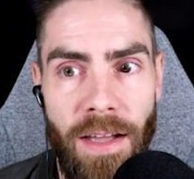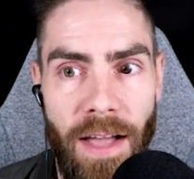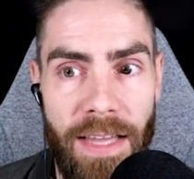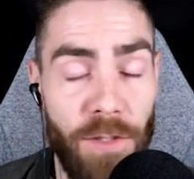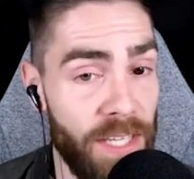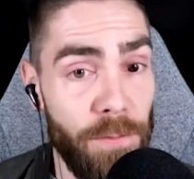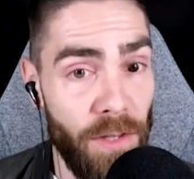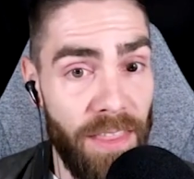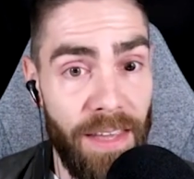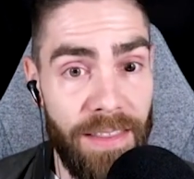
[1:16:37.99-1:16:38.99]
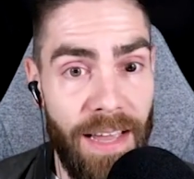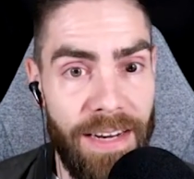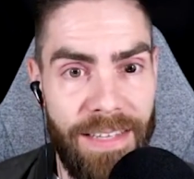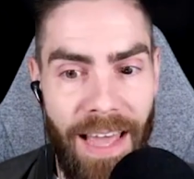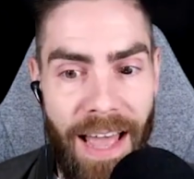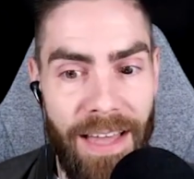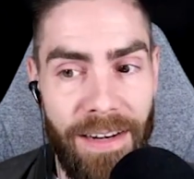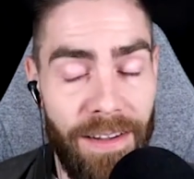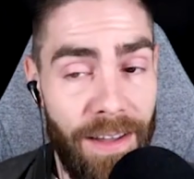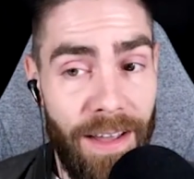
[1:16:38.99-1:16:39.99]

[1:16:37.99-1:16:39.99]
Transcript: and you seem to think that it can,